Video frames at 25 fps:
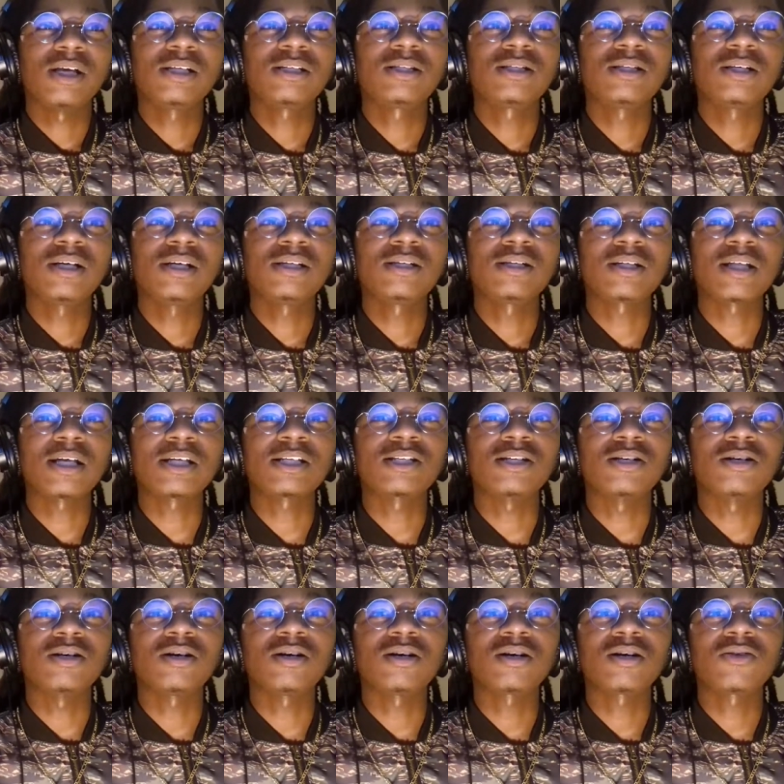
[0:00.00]
He, he took that
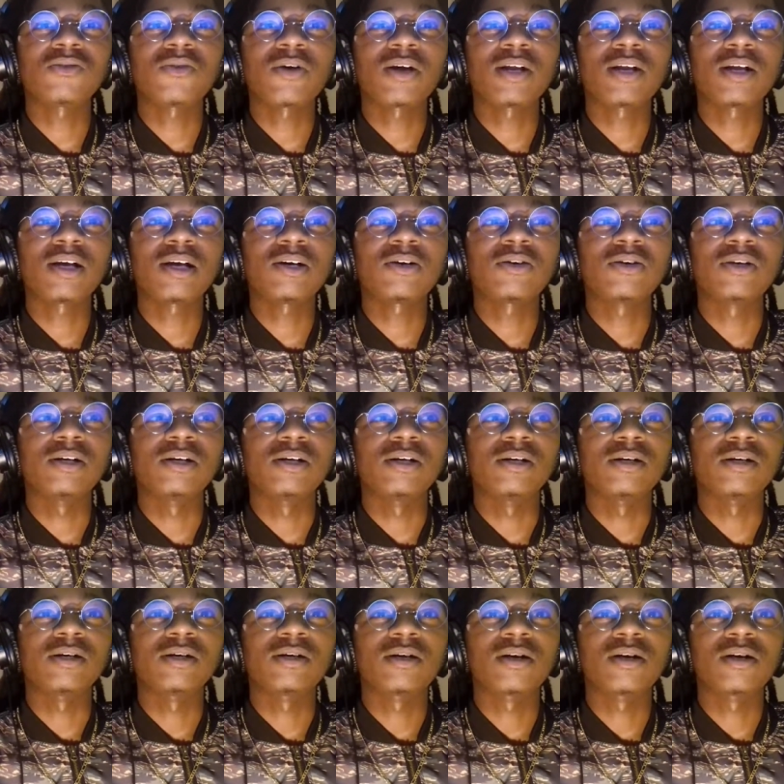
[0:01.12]
shit all the way down there.